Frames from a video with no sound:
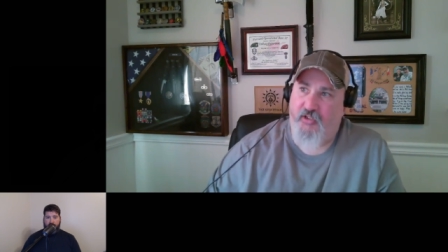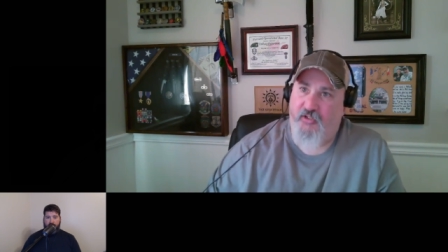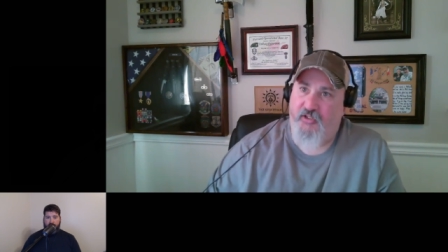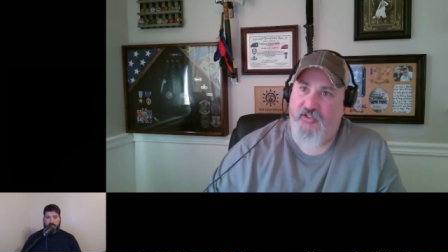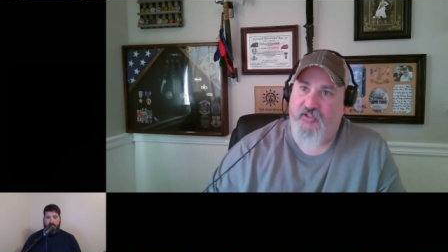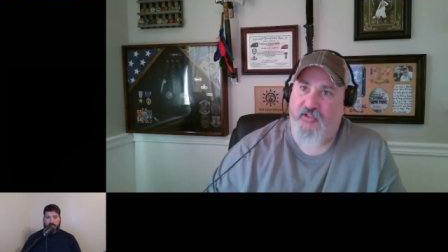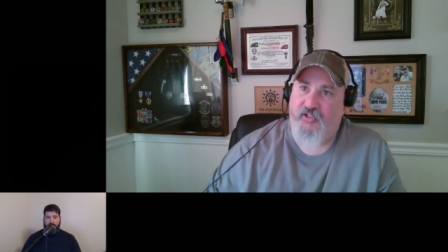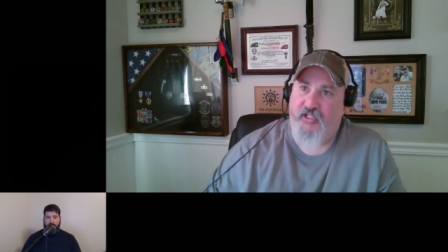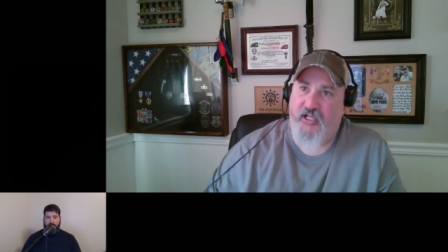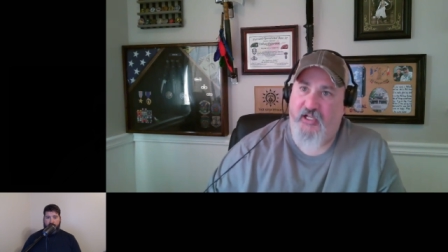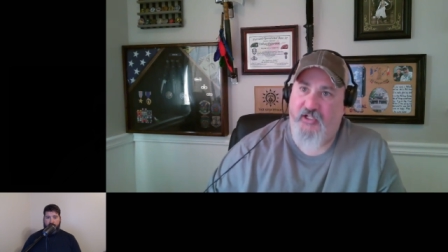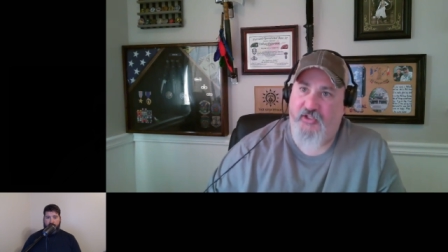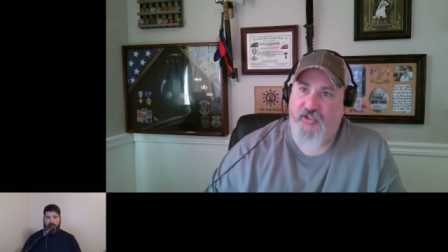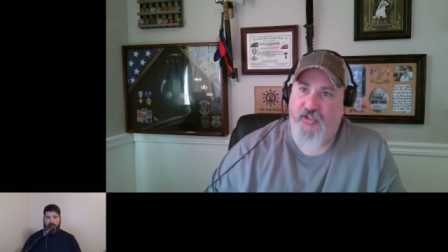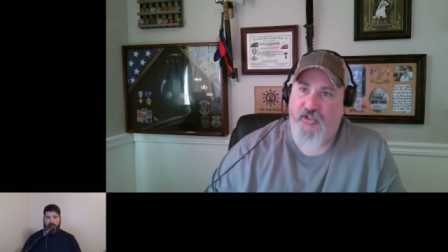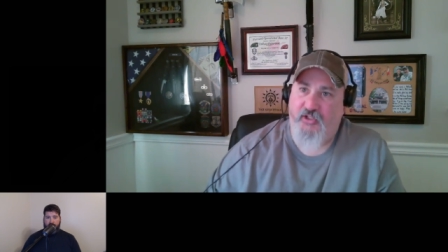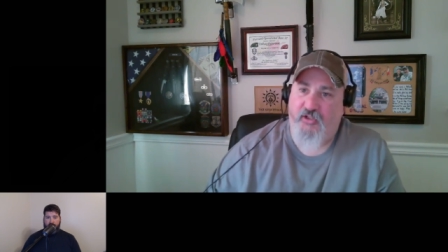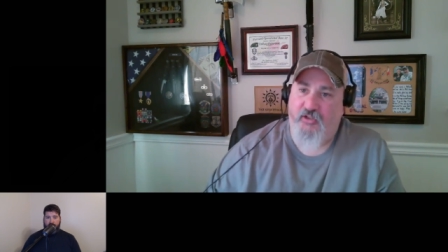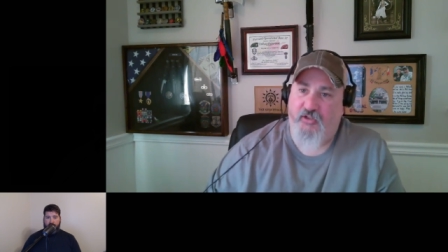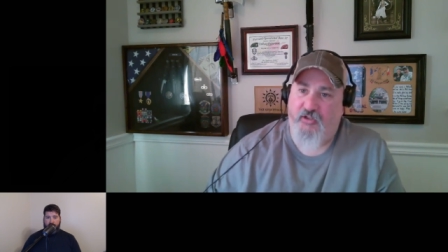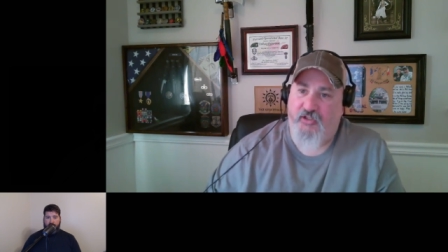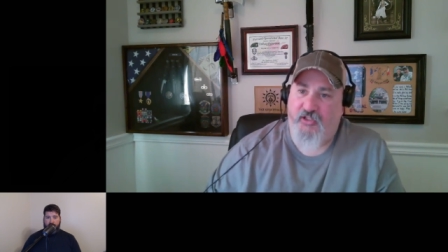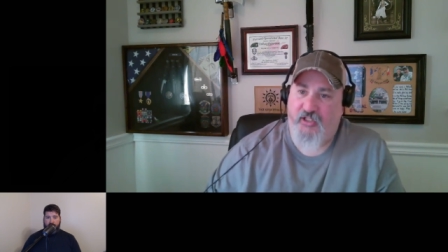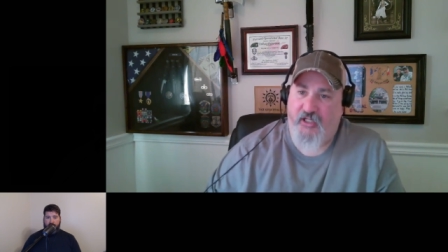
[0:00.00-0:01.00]
this last
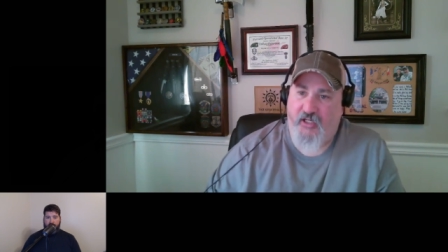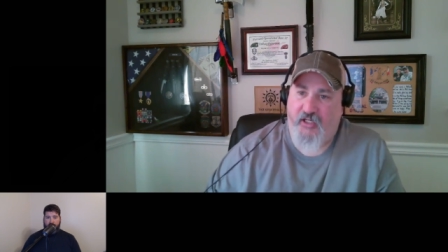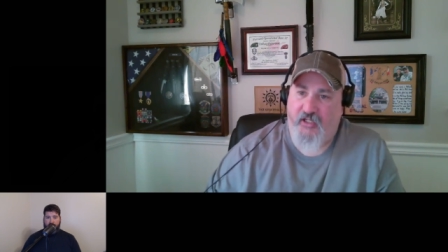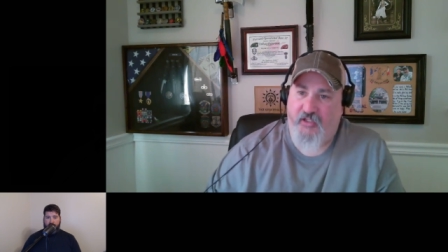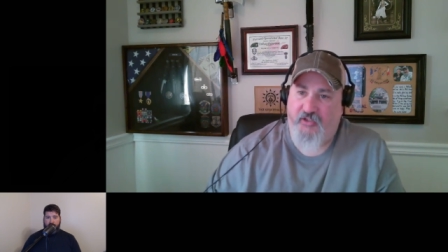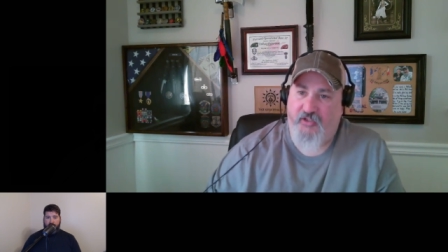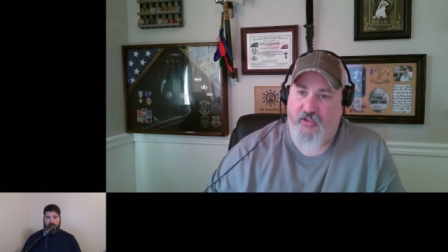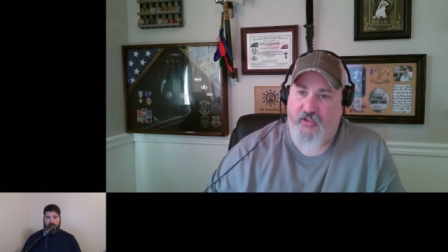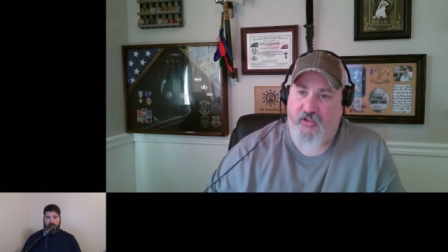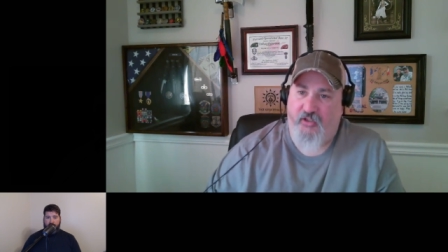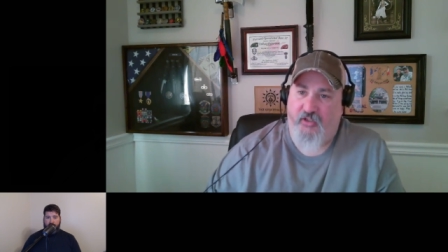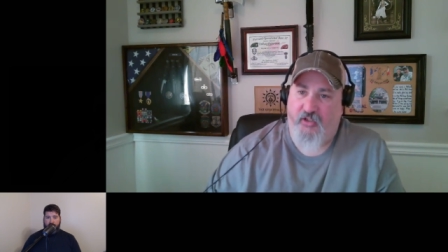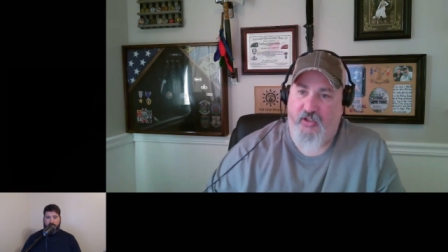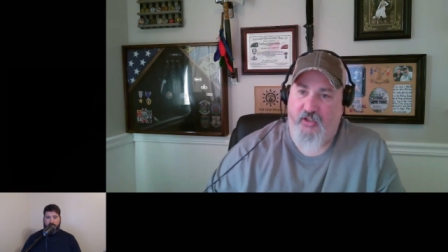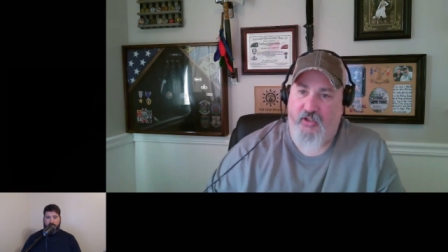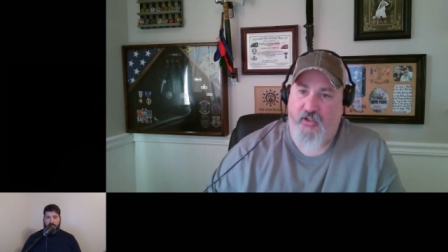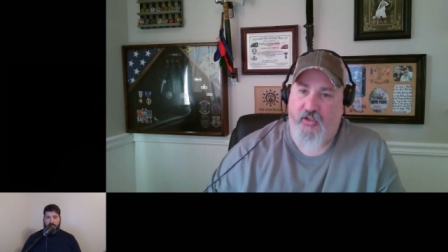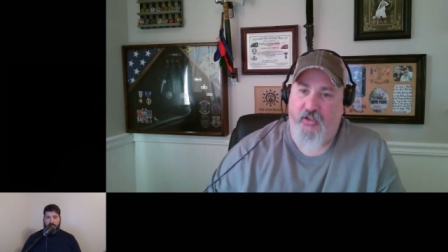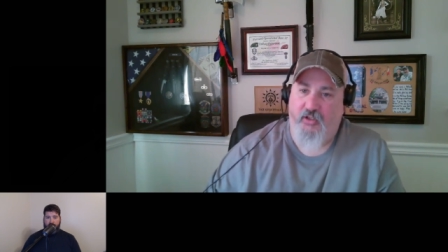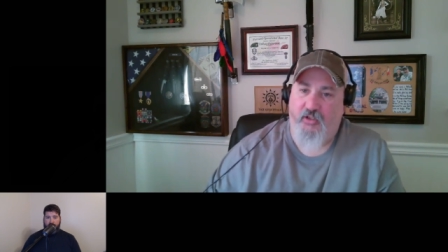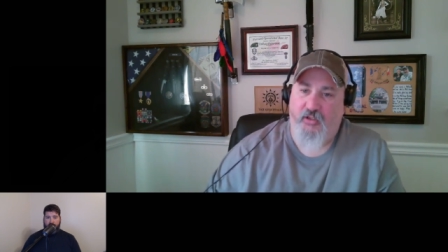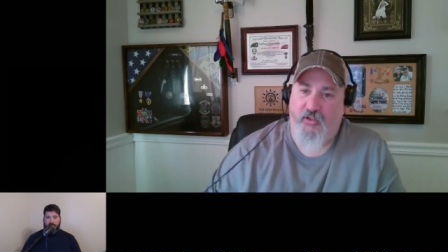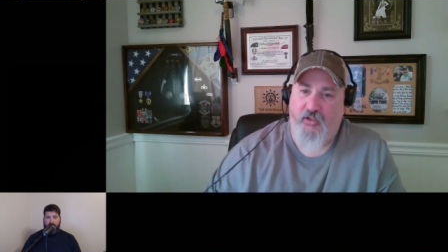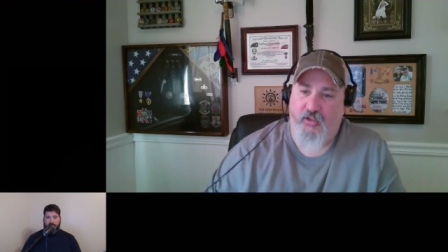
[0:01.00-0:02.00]
year got
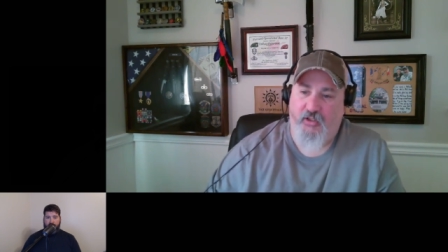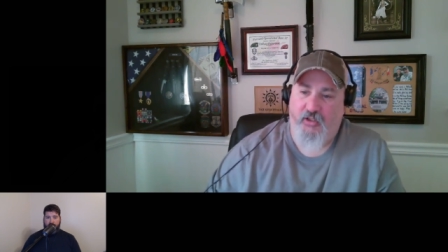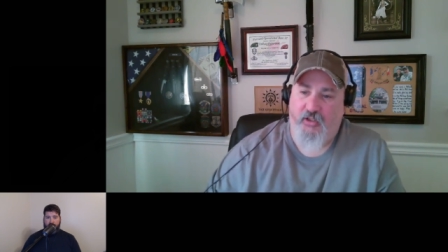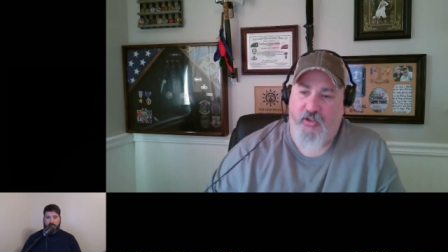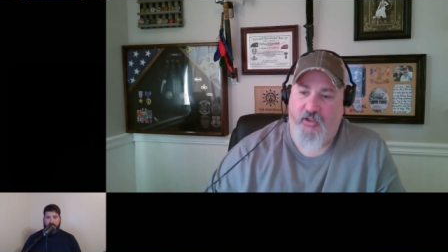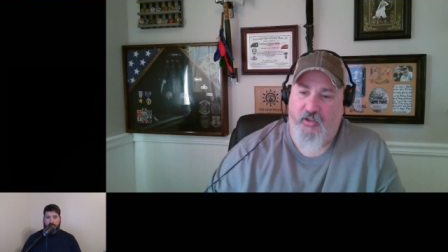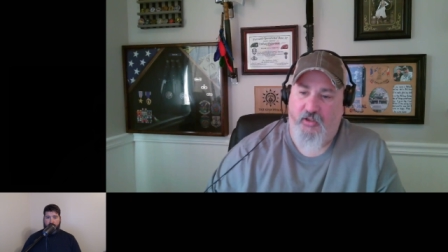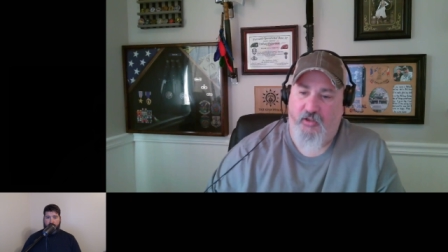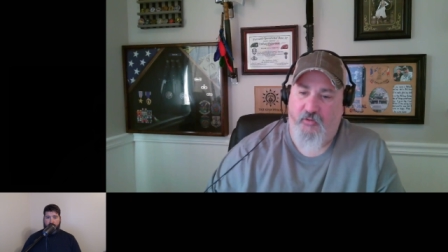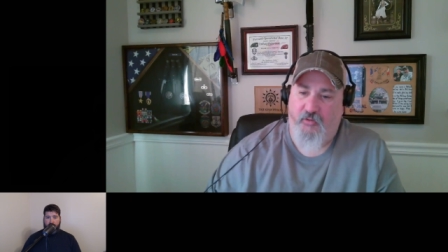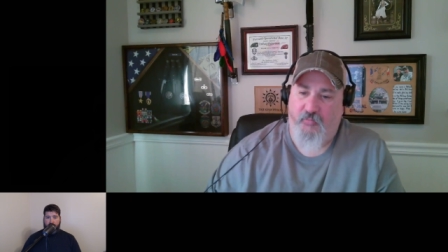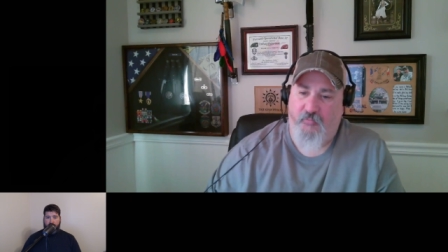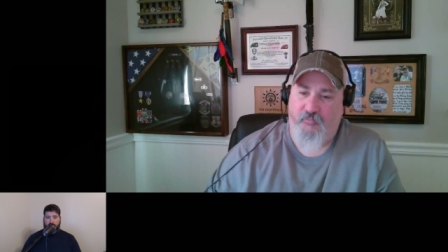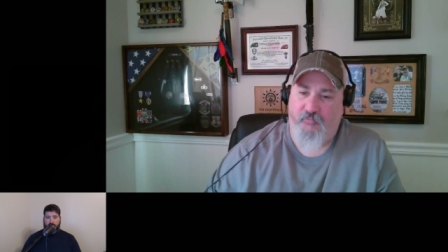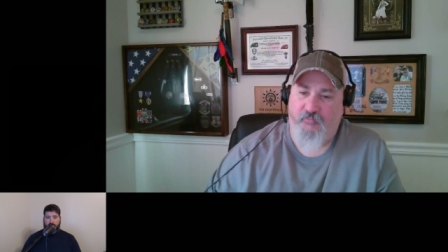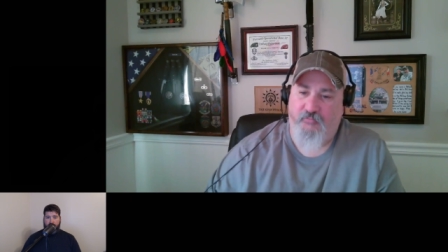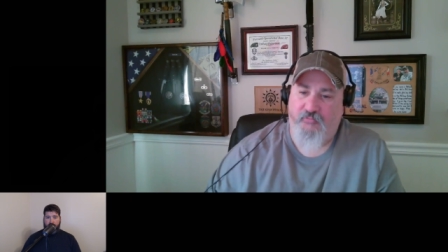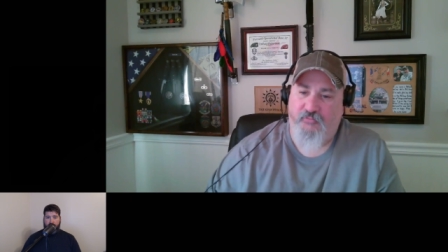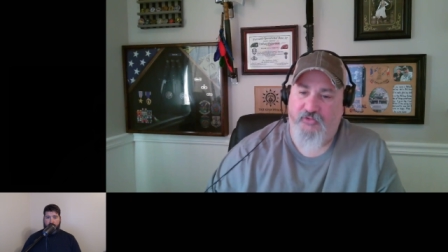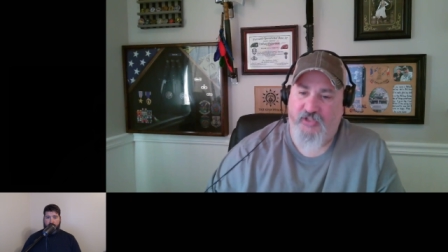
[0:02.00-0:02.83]
our um,